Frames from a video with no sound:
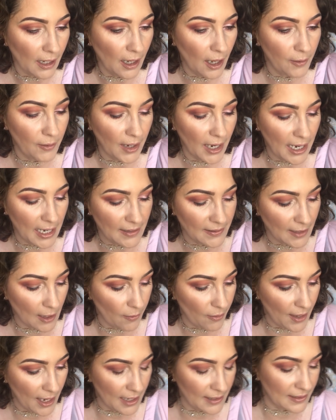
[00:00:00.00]
Okay, so
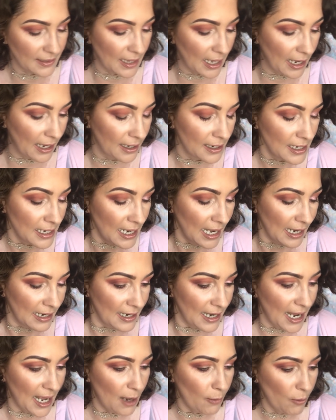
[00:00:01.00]
that's that.
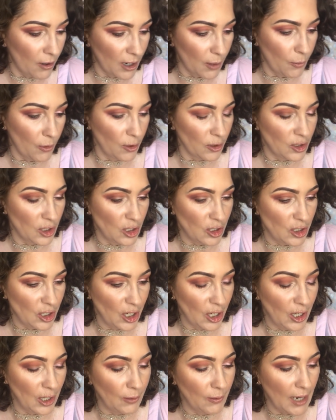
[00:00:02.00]
Now what I want to
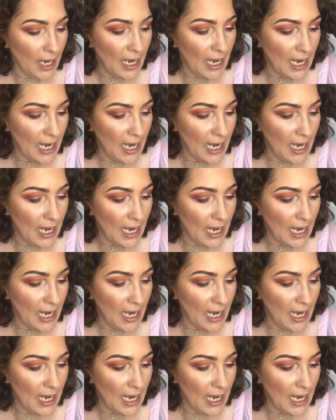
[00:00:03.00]
do